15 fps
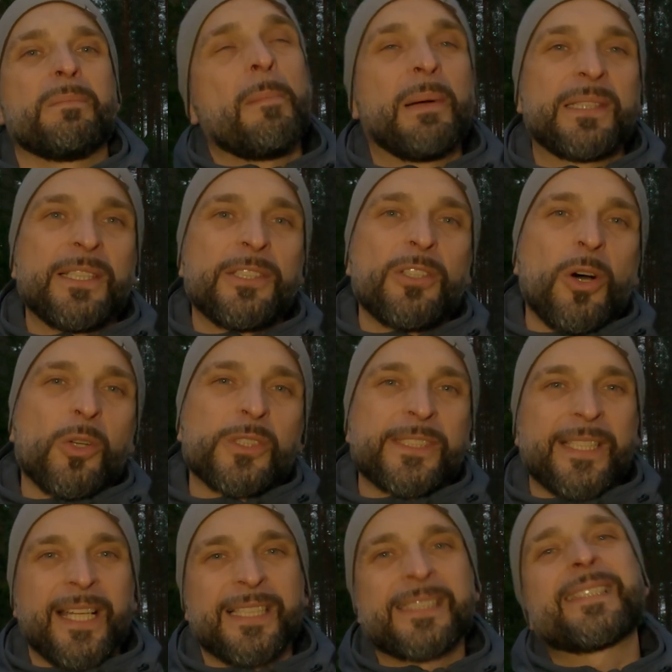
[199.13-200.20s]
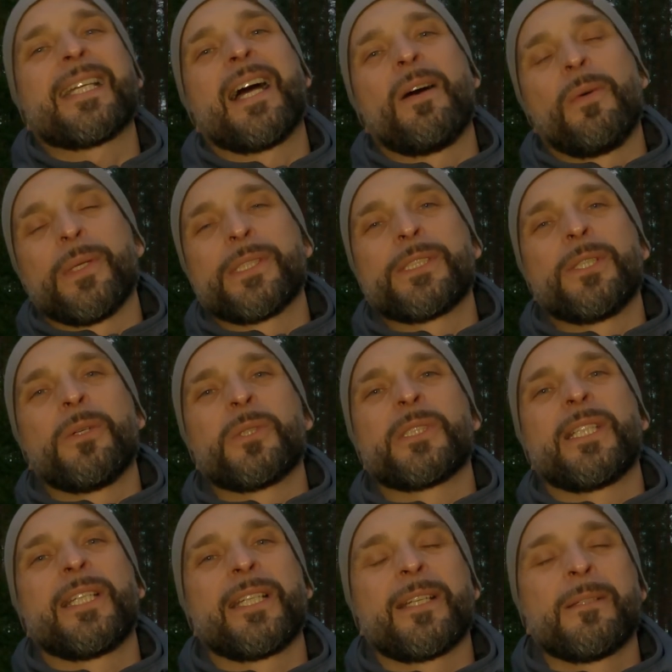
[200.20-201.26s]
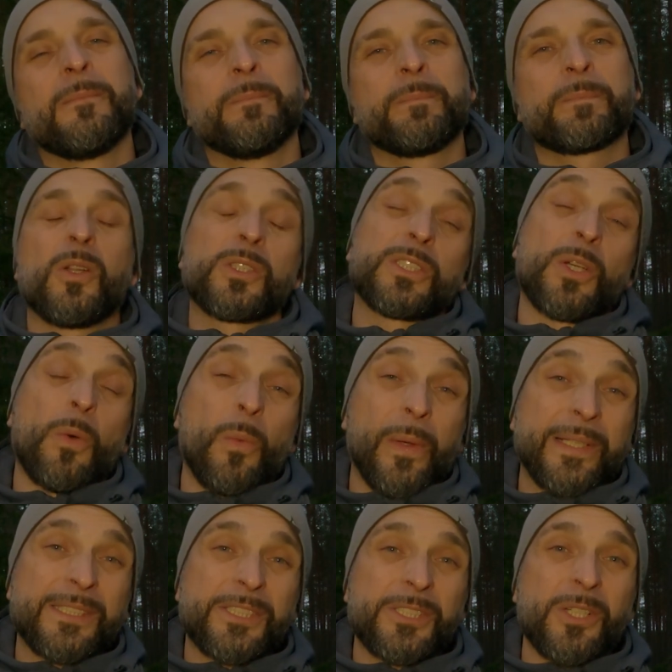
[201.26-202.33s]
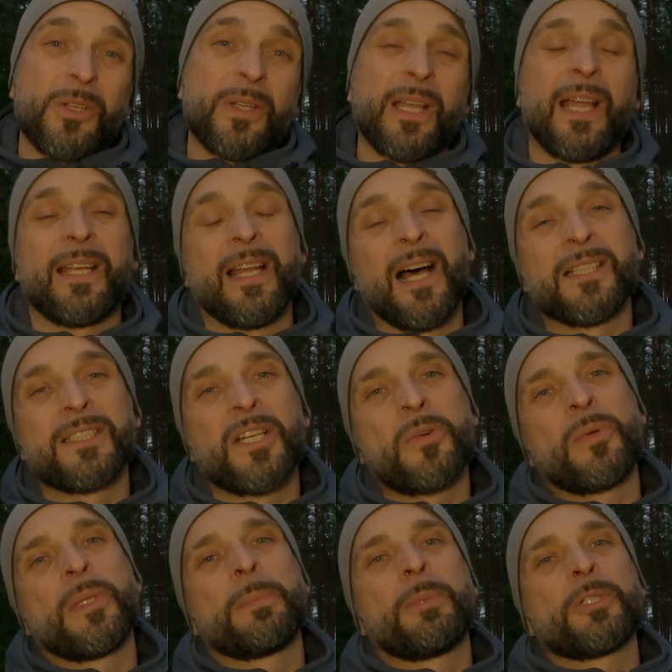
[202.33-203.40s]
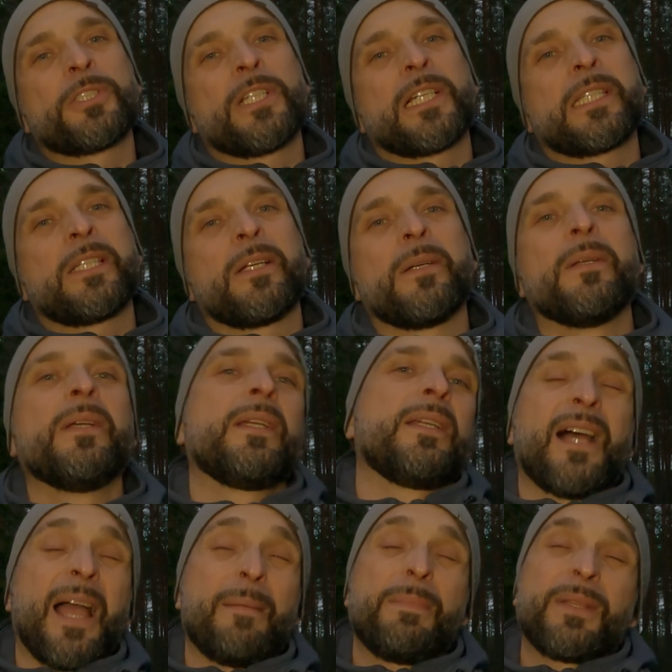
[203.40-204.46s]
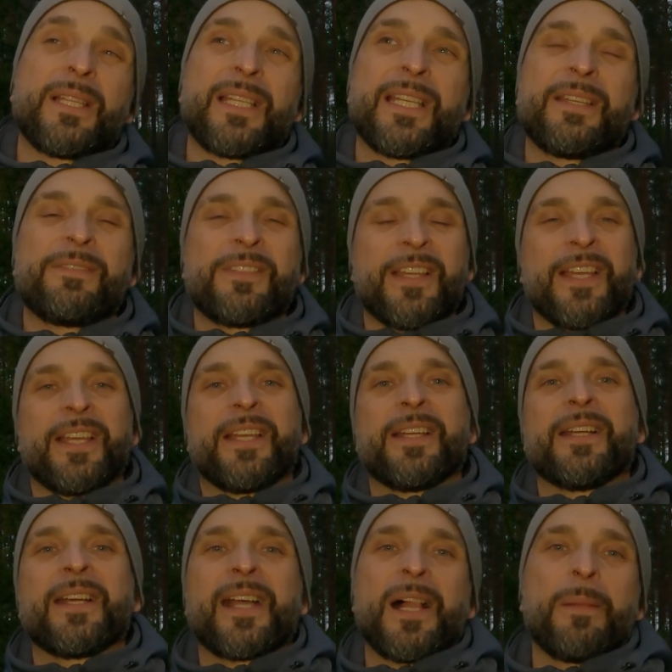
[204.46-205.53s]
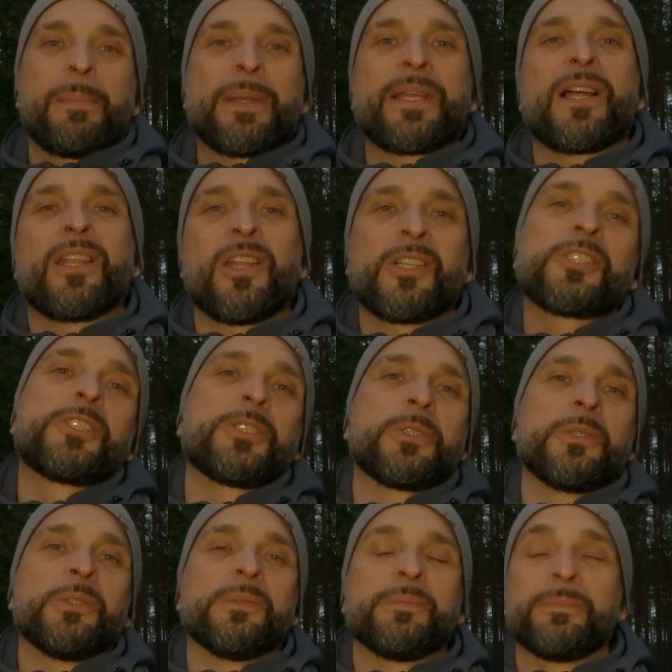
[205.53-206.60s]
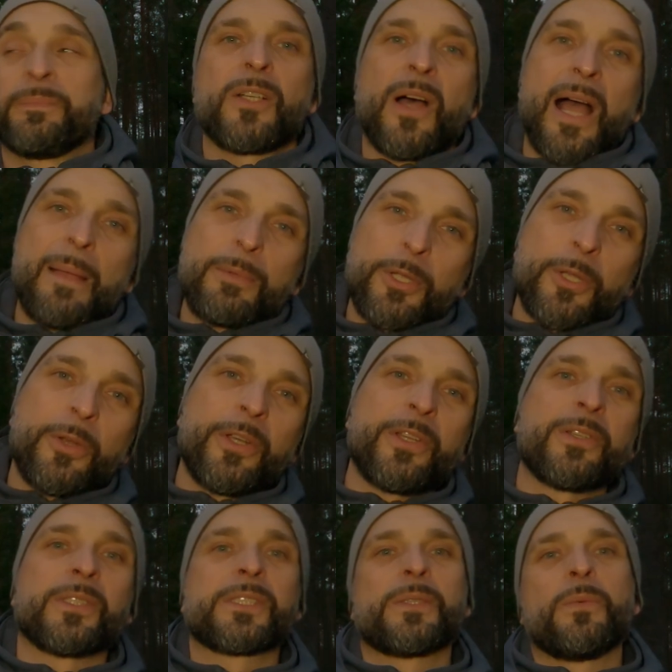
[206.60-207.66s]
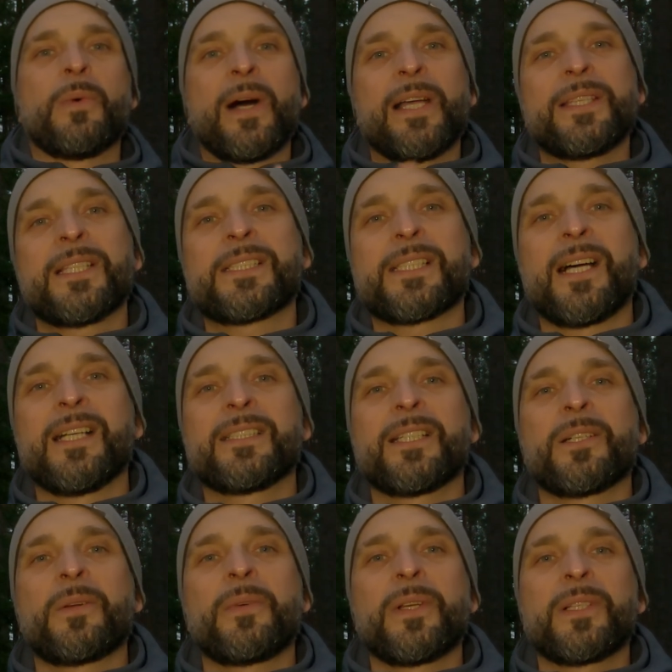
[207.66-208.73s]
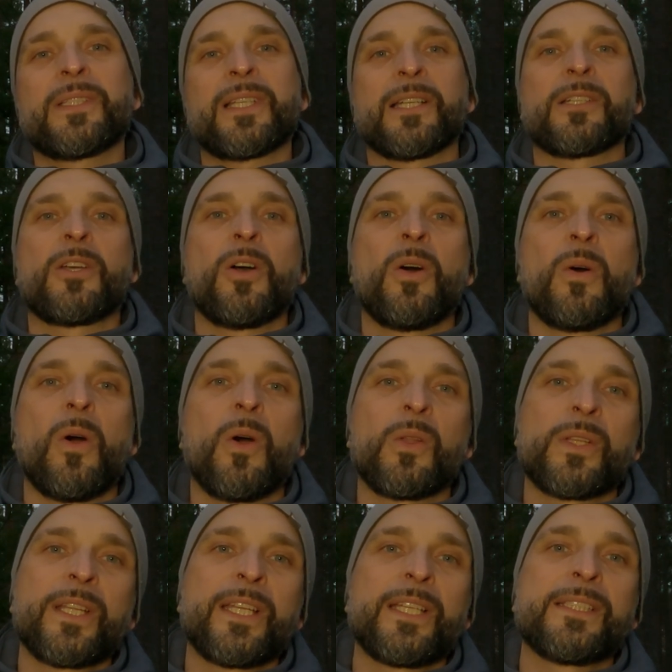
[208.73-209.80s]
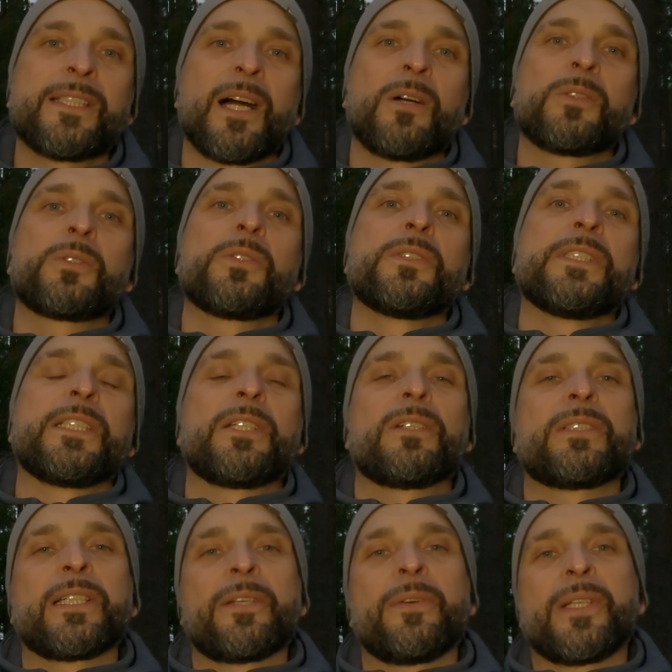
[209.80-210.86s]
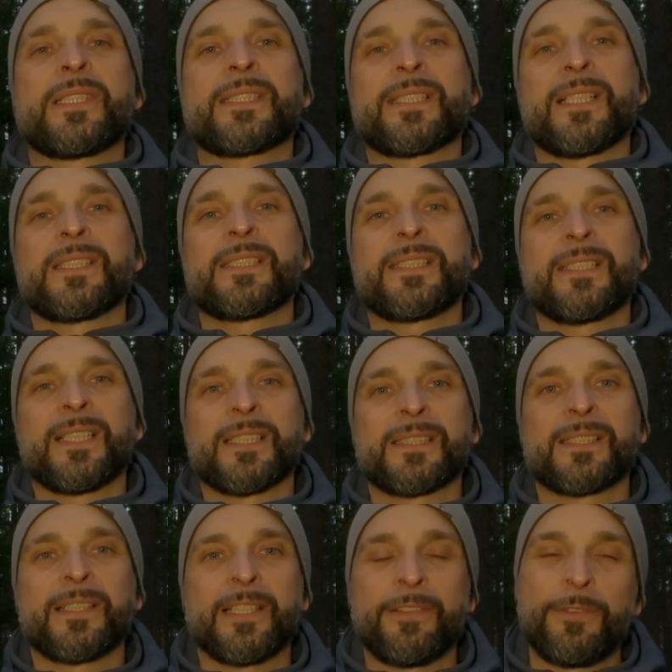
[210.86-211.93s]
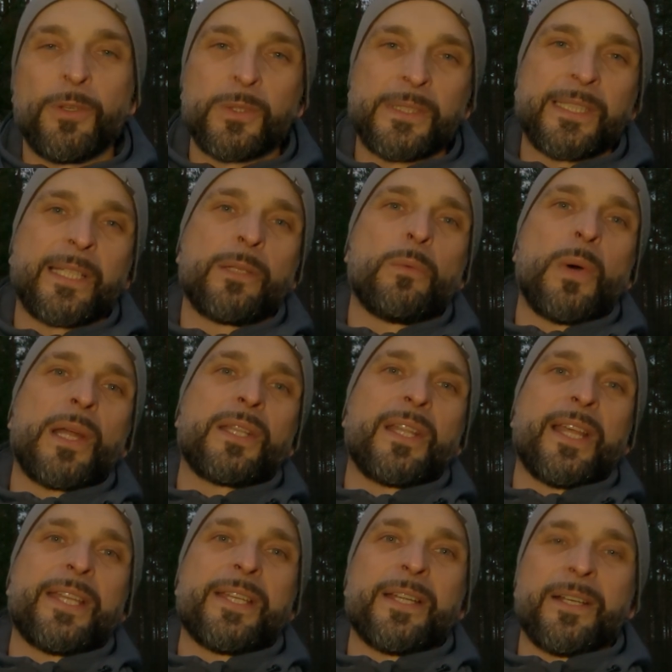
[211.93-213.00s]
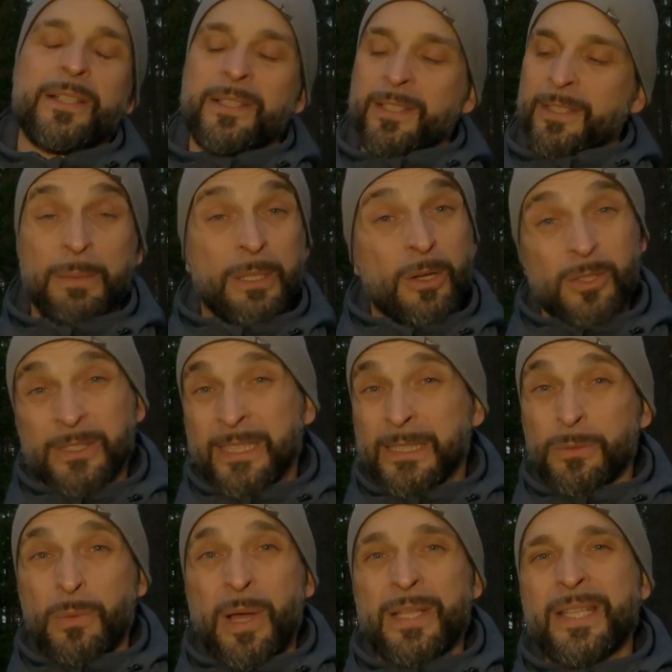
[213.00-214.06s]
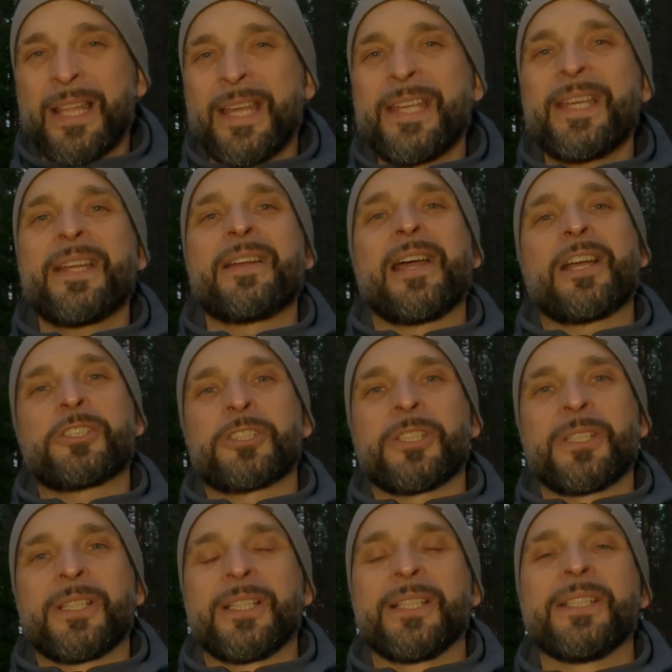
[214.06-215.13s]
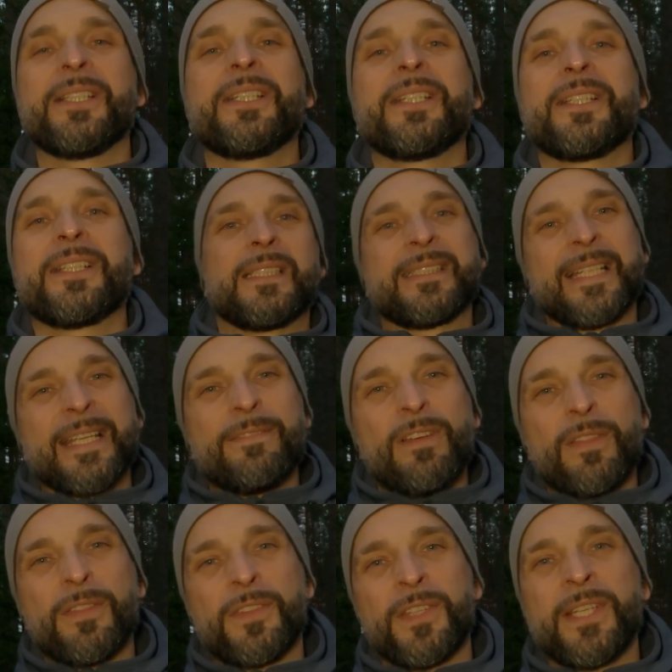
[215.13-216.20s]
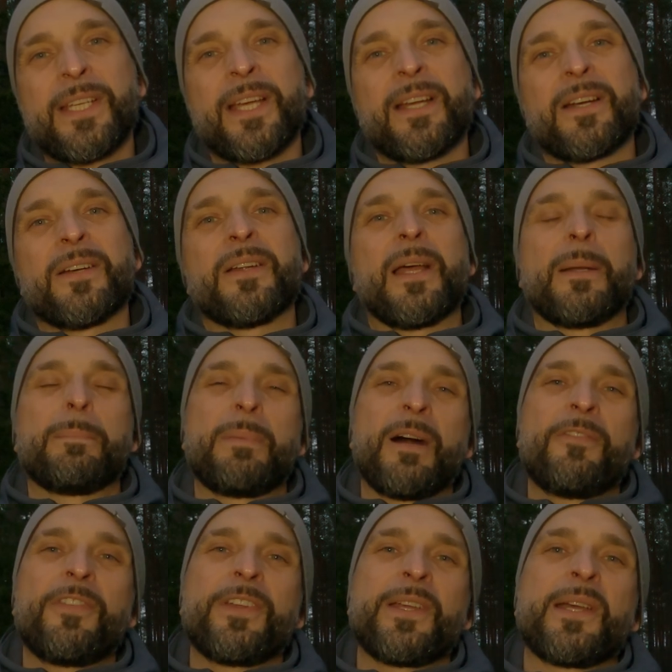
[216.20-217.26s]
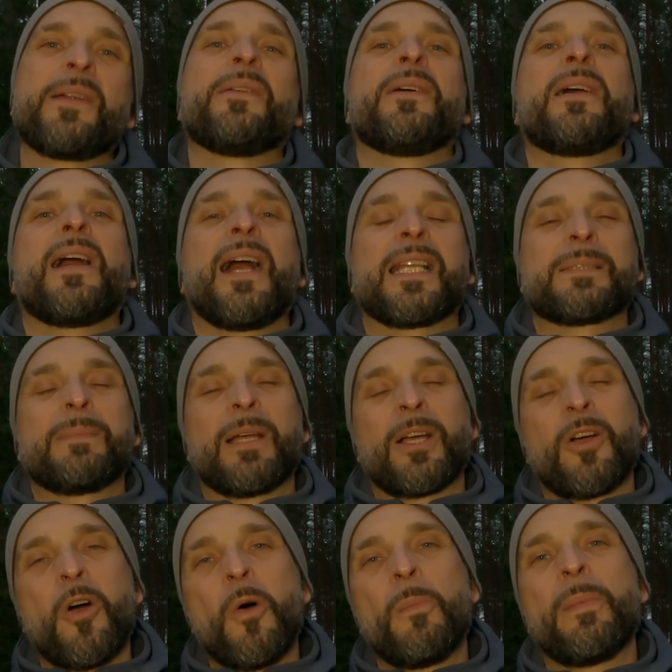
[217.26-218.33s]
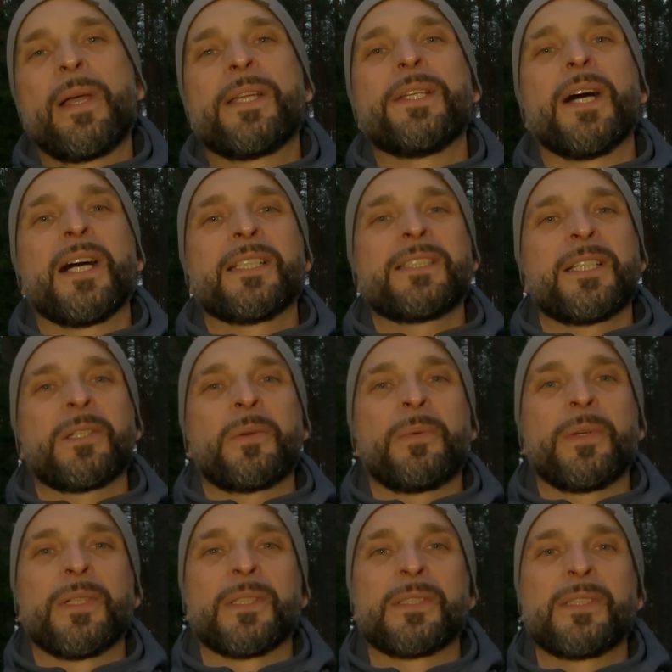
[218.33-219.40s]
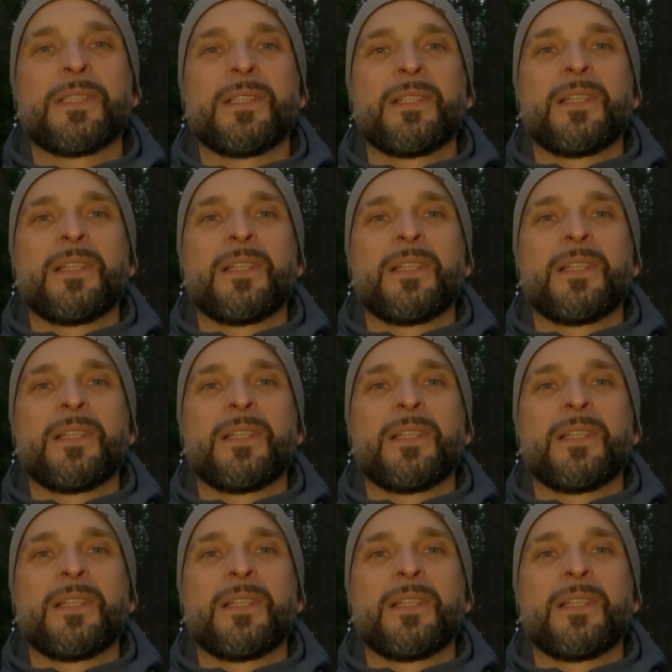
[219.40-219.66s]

But in those tests I was using also windsock and underquilt protector. I believe they helping a lot too. So I'm curious why this underquilt can go only down to 0 degrees Celsius if using in one layer. Because this one layer actually is even thicker and puffier as my homemade underquilt.